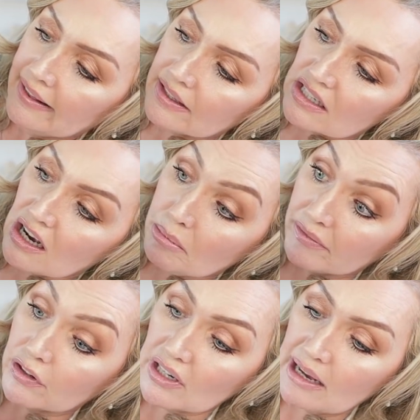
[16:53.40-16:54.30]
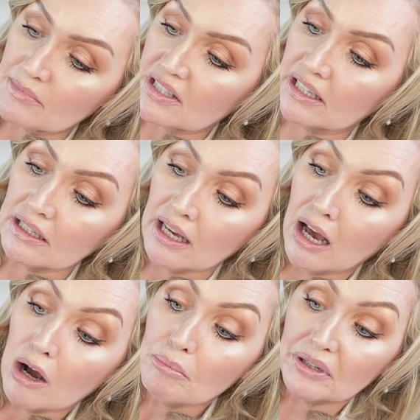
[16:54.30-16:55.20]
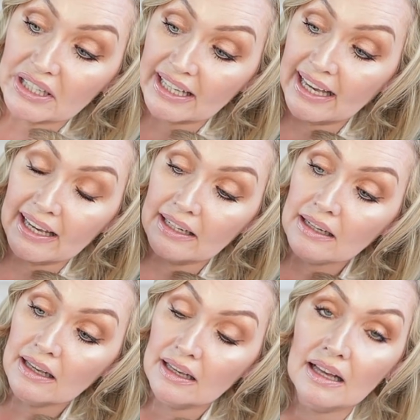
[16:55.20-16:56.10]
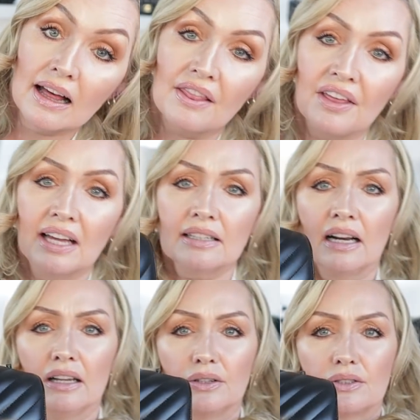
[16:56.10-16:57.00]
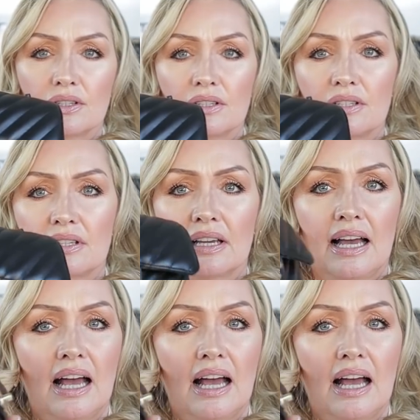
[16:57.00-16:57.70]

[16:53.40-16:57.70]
the top of your lambskin. But again, that closes,